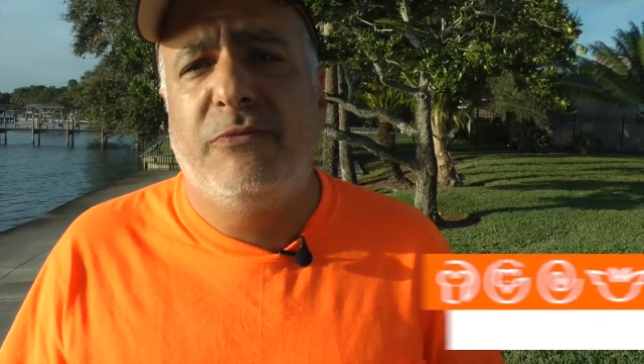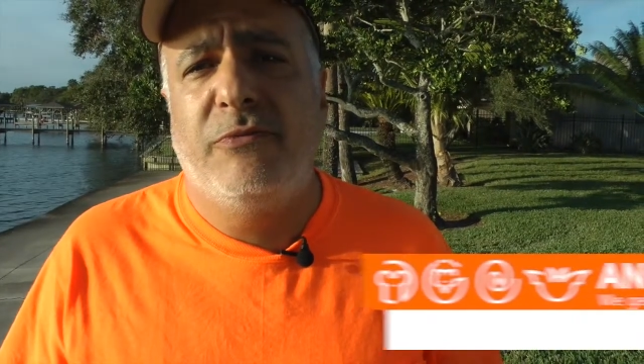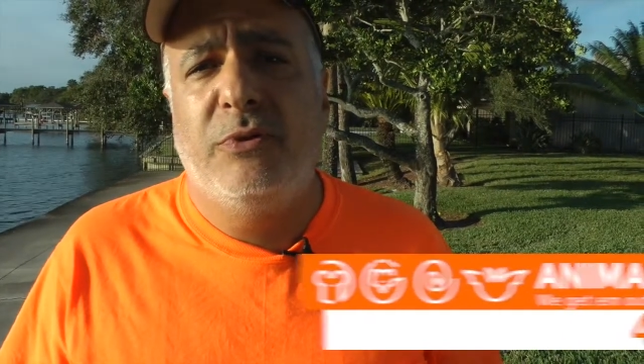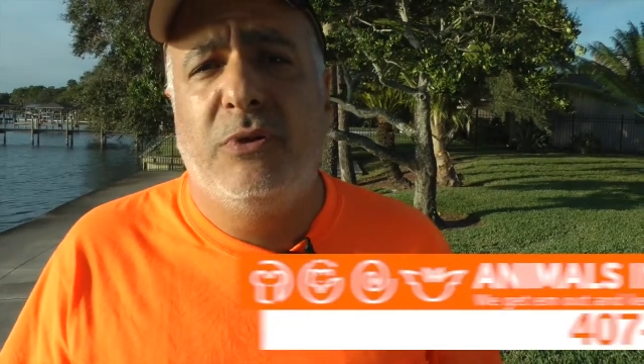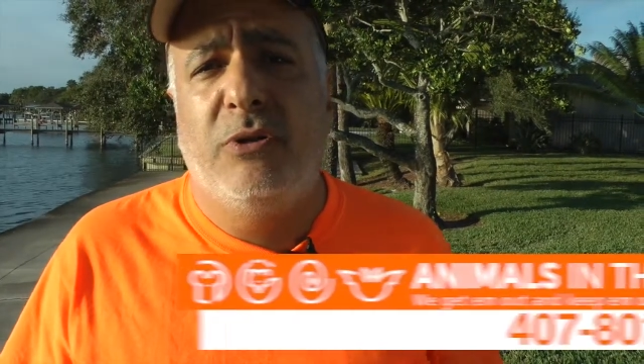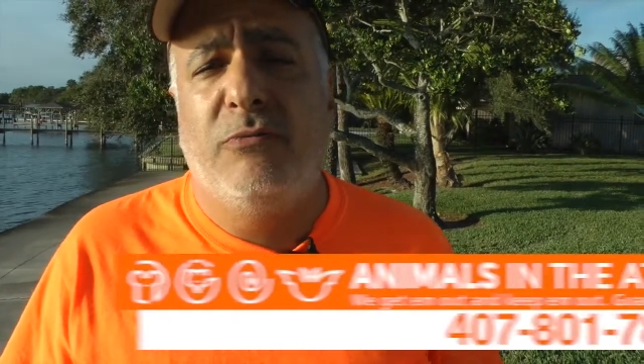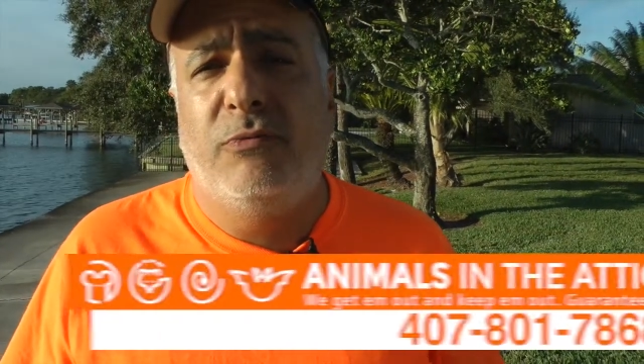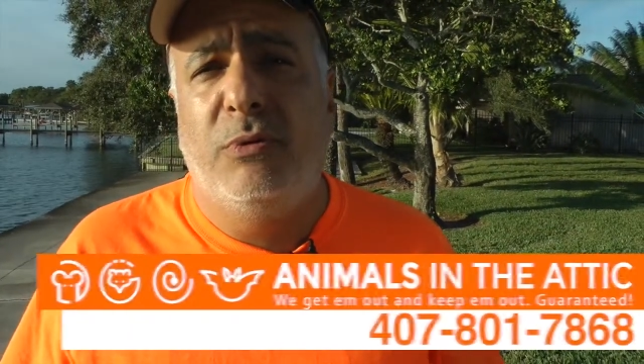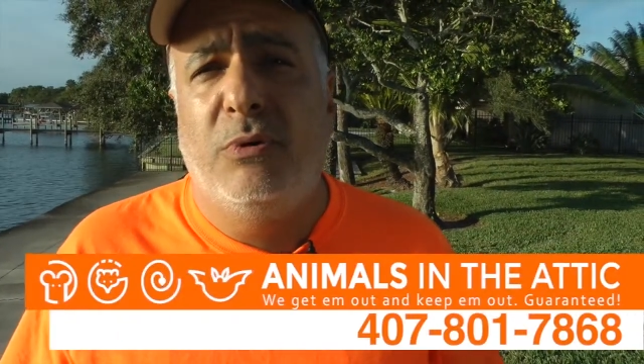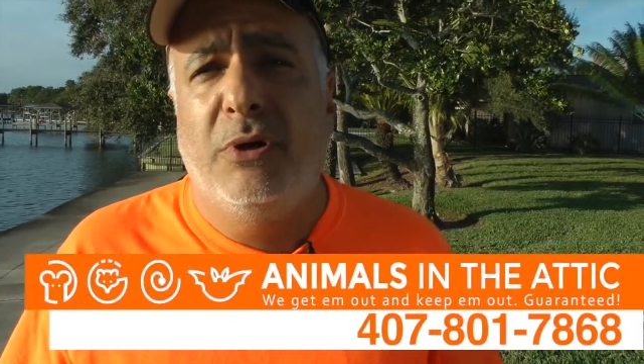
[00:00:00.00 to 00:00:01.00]
of food on the
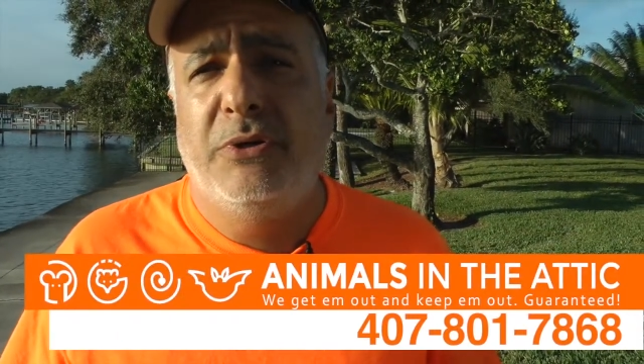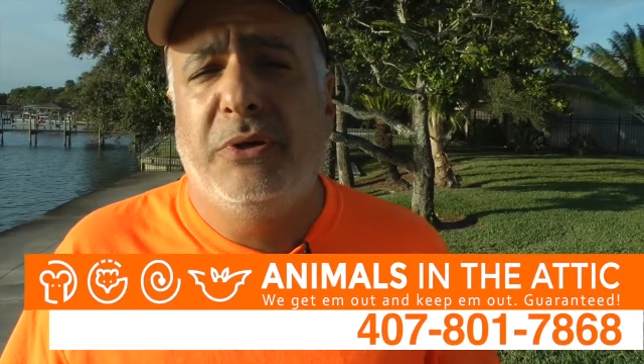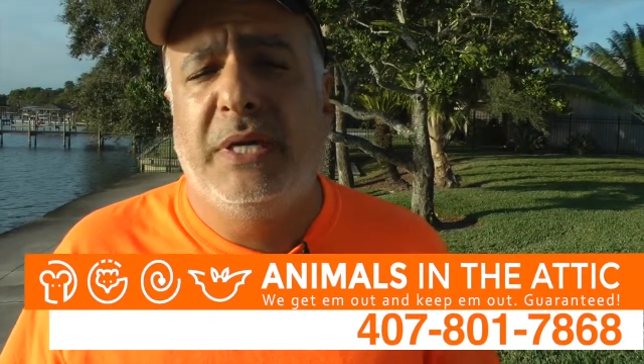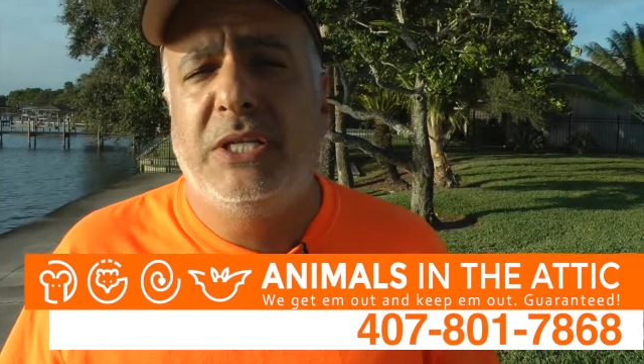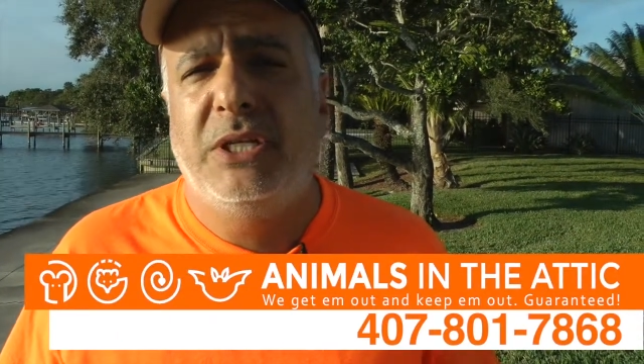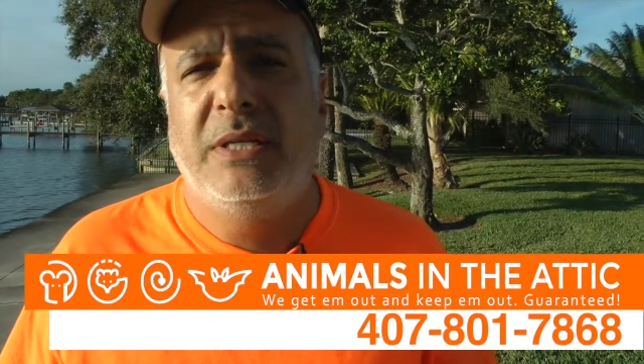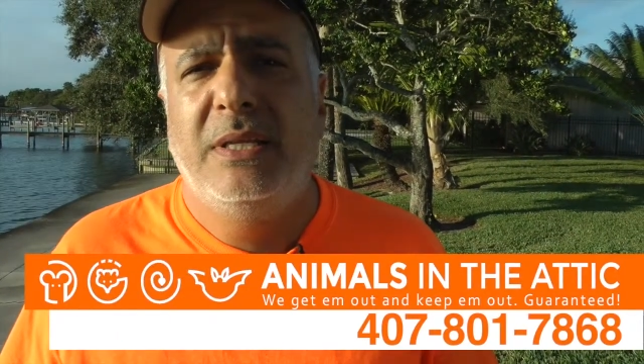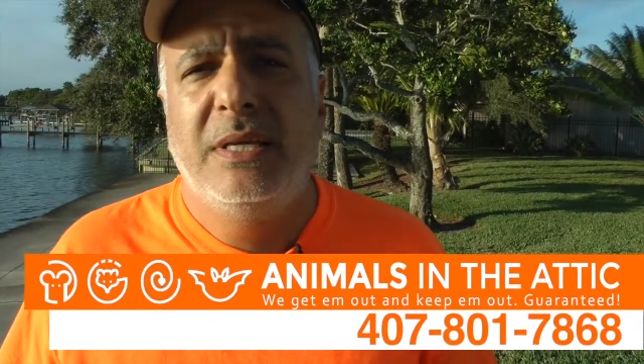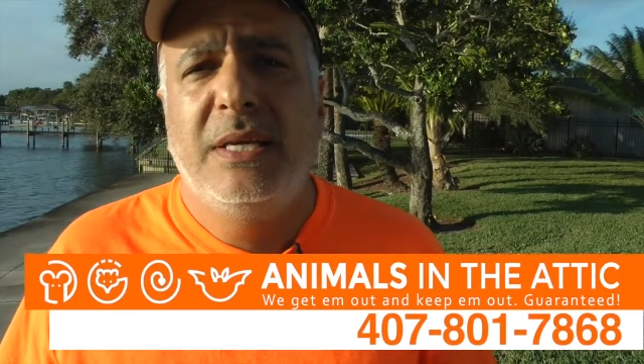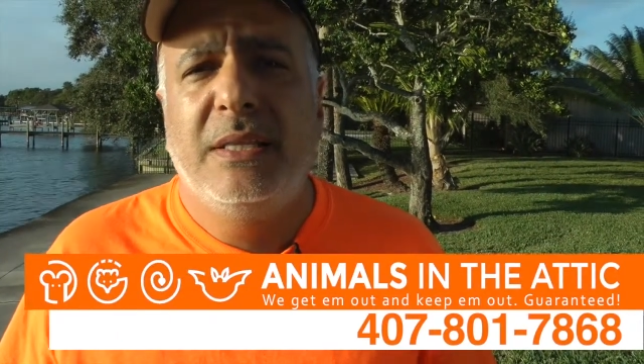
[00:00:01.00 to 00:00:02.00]
floor in your
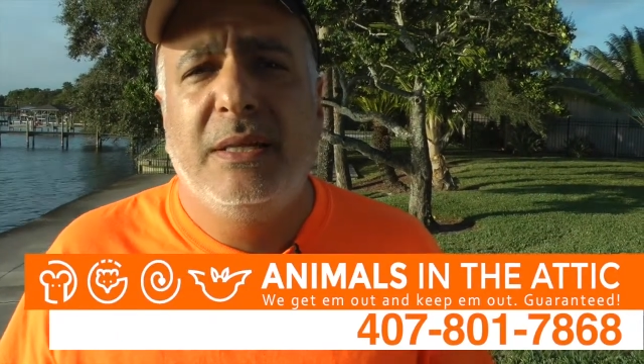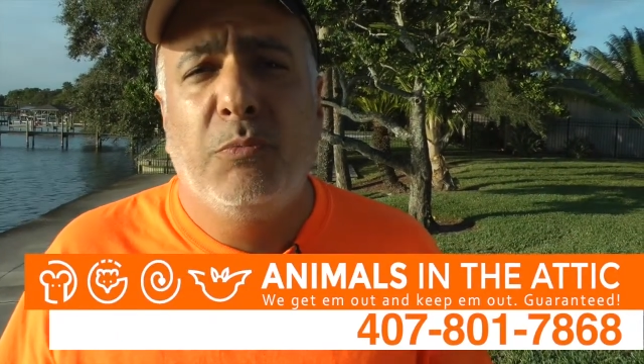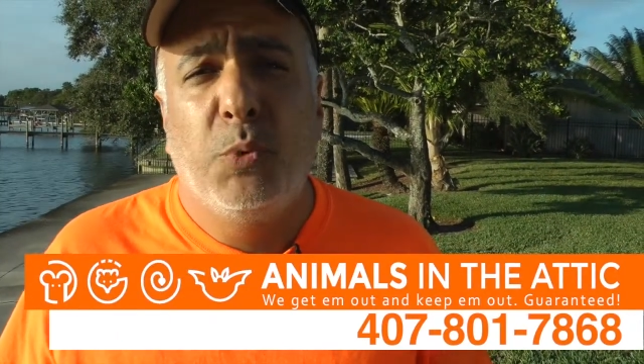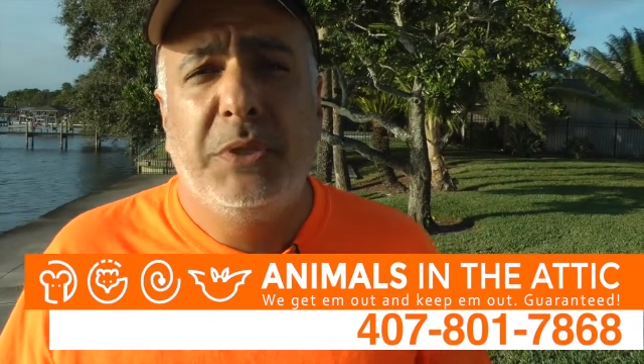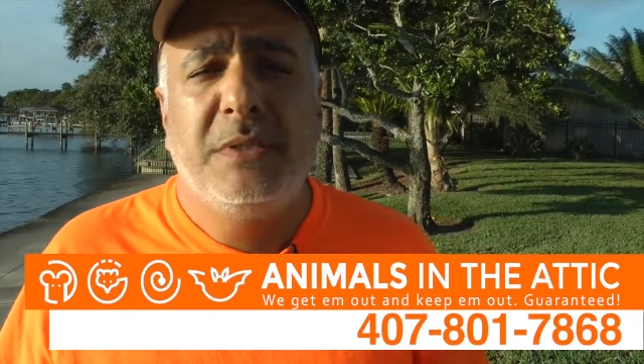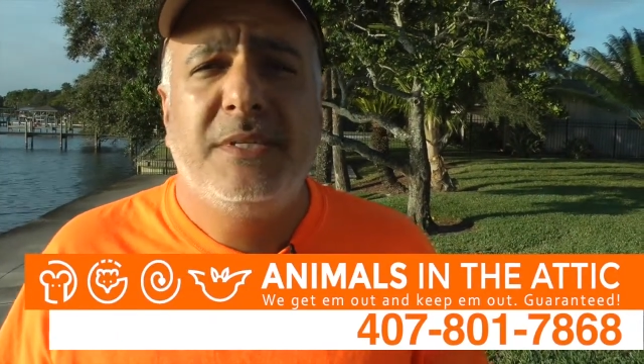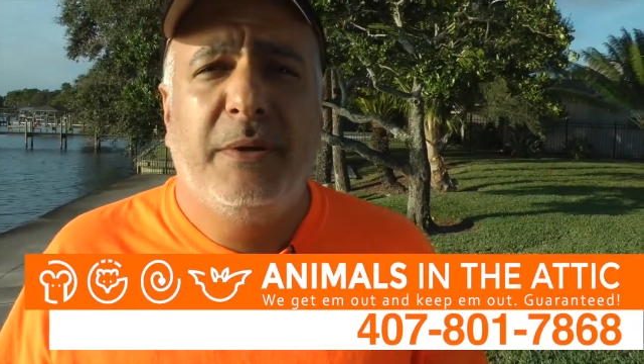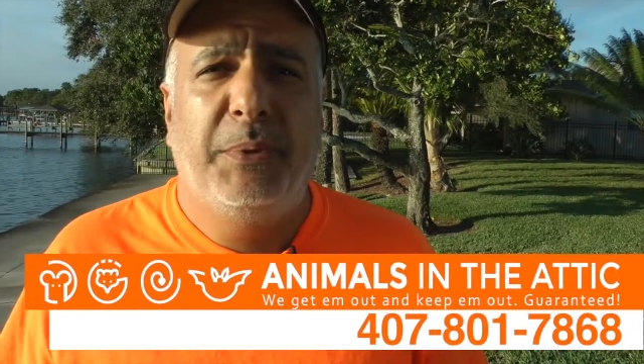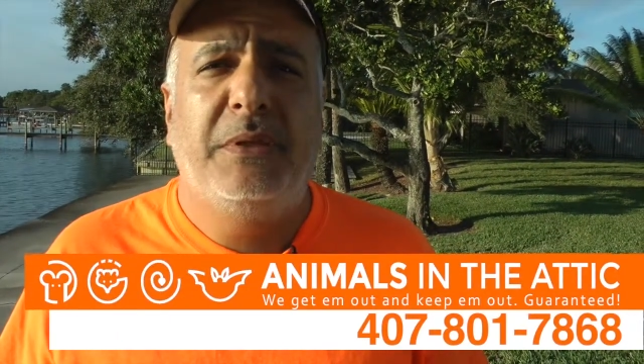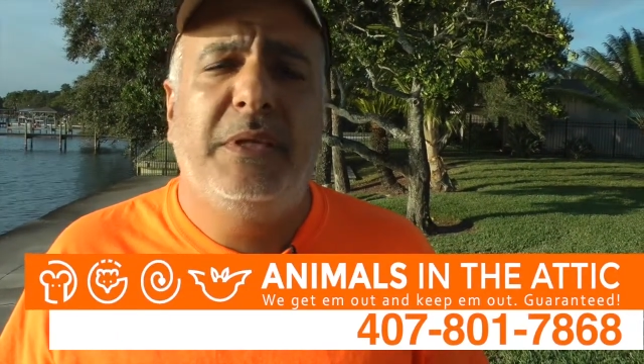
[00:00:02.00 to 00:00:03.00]
kitchen that wouldn't
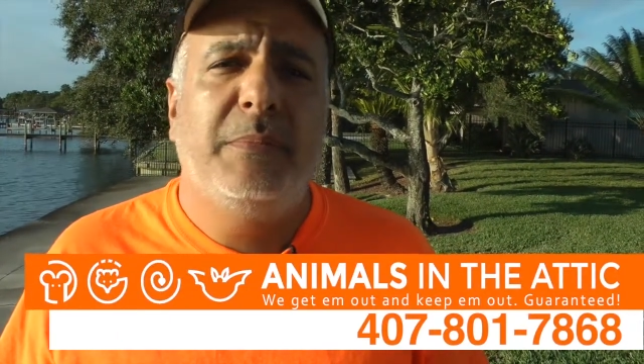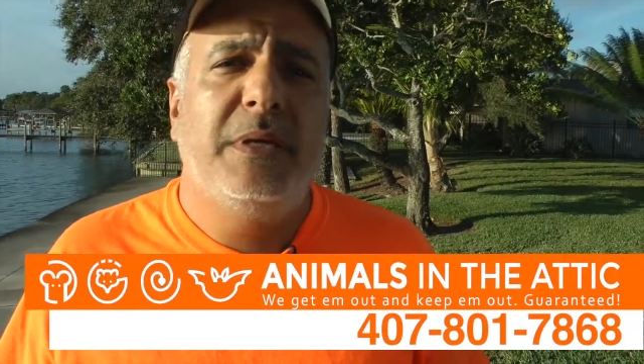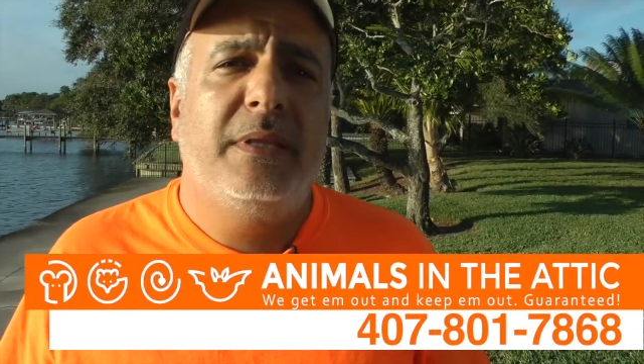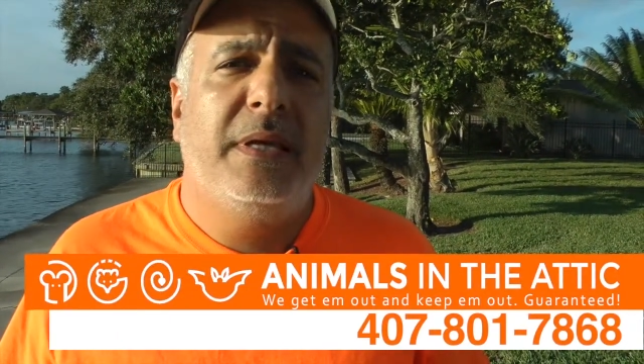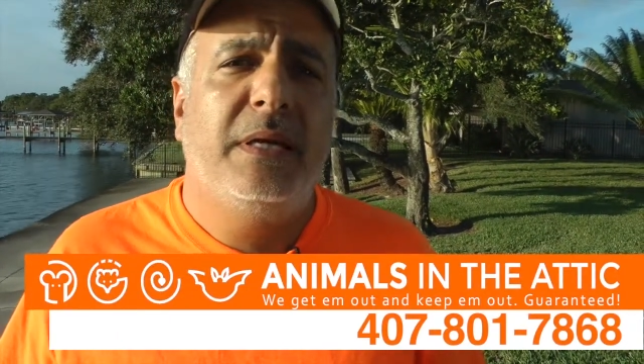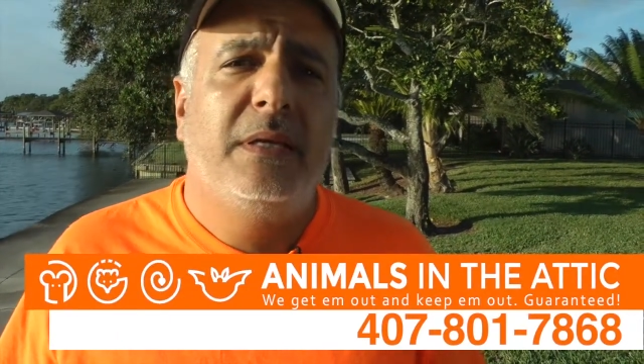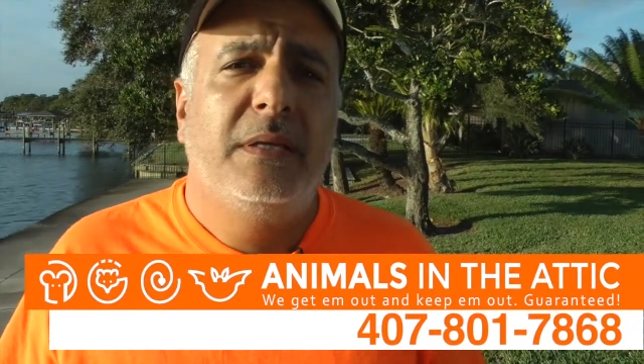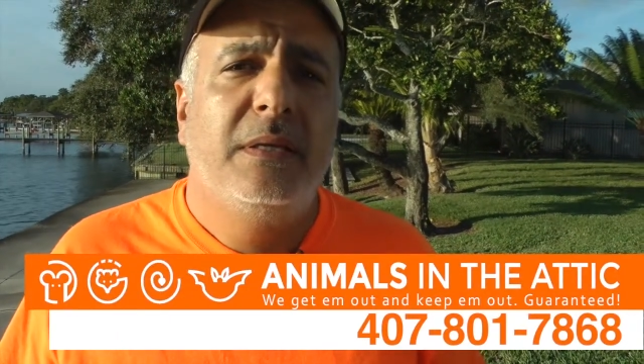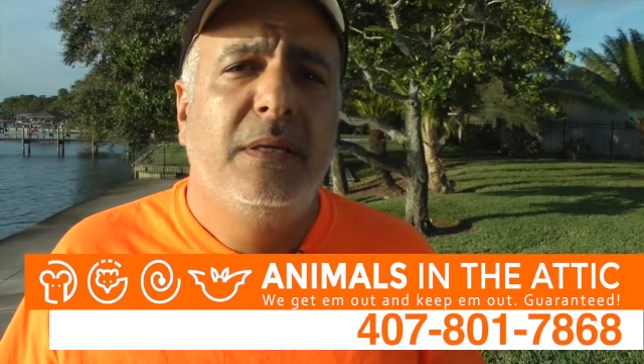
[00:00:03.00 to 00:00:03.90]
typically be there.